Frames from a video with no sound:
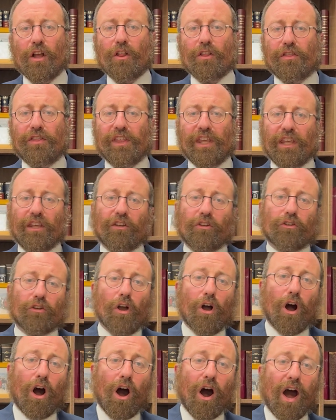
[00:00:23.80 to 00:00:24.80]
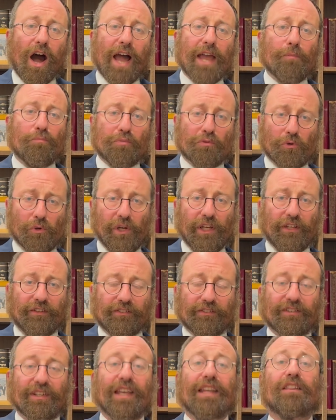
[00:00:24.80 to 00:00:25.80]
The high
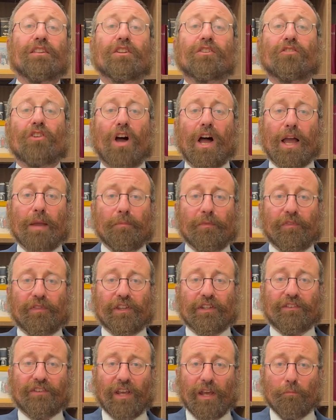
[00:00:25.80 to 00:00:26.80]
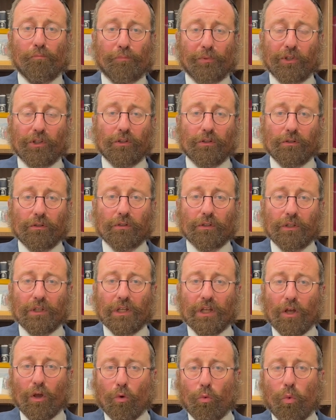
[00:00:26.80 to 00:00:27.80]
priest in the time of the temple,
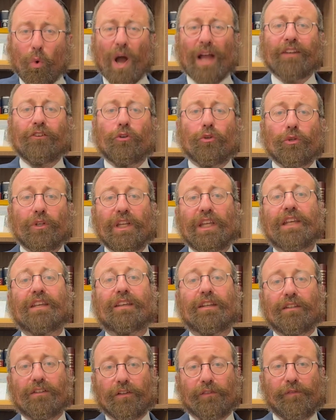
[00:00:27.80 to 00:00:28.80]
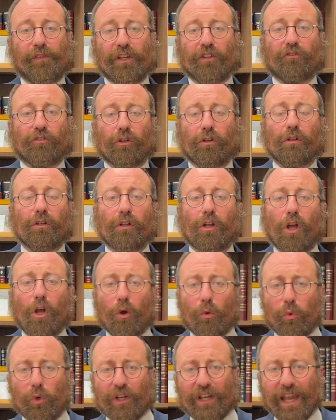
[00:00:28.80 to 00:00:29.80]
one unique individual,
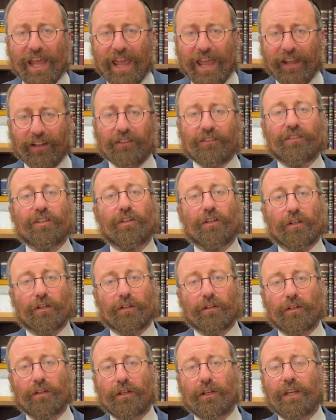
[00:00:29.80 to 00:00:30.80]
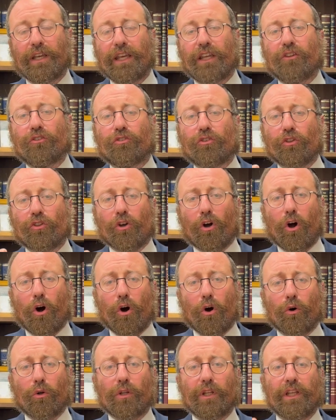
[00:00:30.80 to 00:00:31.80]
would enter into the
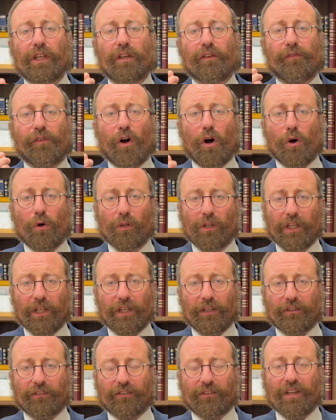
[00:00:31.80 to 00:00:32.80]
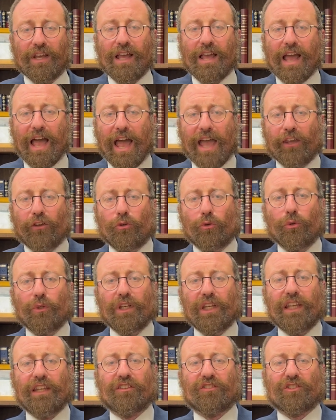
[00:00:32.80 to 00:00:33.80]
Holy of Holies, a
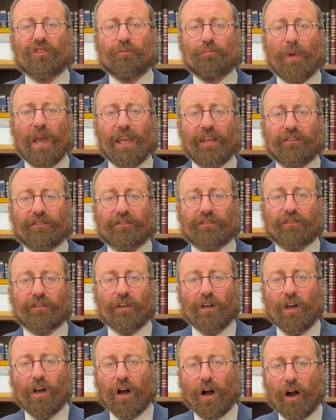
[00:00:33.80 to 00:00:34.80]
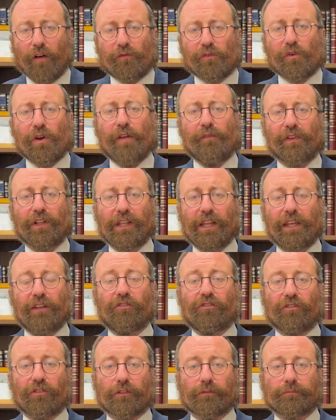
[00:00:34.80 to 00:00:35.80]
unique space of
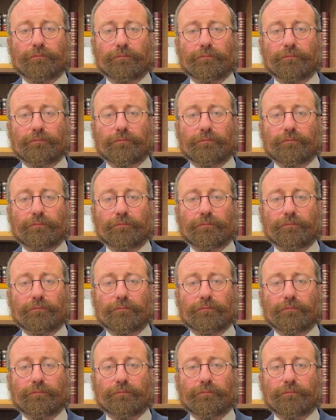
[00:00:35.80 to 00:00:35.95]
revelation.